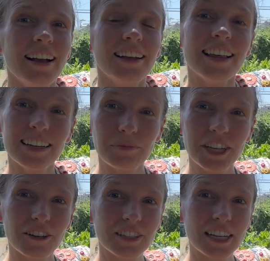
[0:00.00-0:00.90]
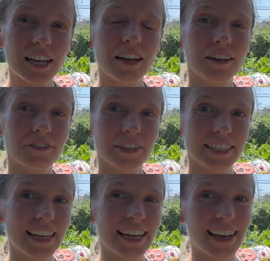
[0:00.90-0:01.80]
that is me all done for
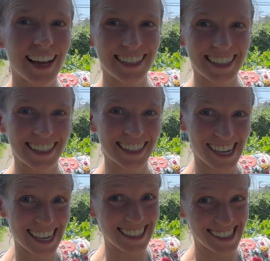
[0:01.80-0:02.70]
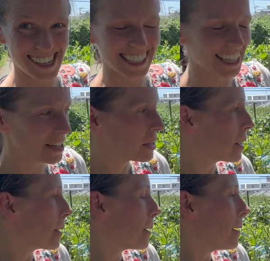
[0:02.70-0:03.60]
today, hiding in the shade still.
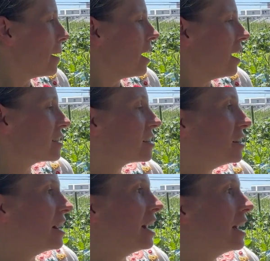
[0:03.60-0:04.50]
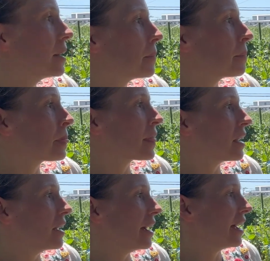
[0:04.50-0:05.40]
So
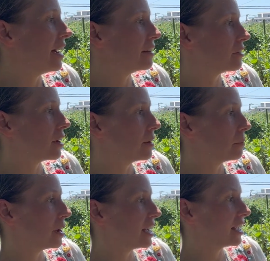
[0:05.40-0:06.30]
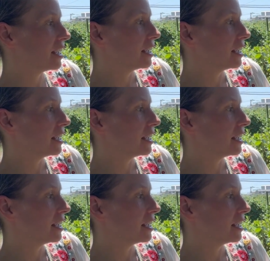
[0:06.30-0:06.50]
I have my